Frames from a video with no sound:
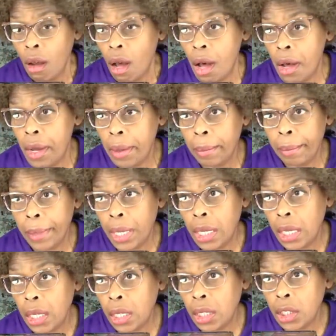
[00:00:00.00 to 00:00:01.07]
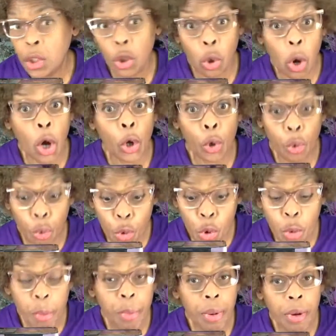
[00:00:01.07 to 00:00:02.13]
a
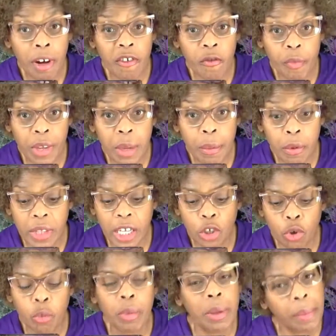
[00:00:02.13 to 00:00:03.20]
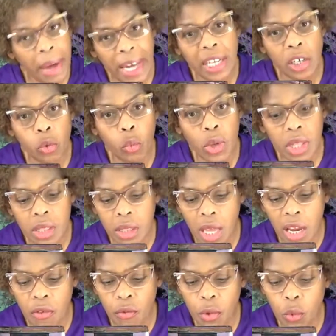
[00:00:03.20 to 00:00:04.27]
group of people that you'll be painting with
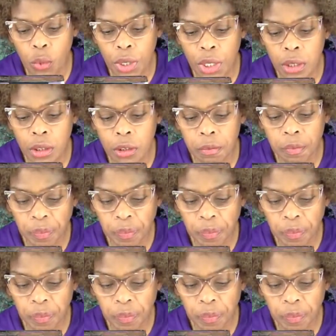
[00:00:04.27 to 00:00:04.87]
every week.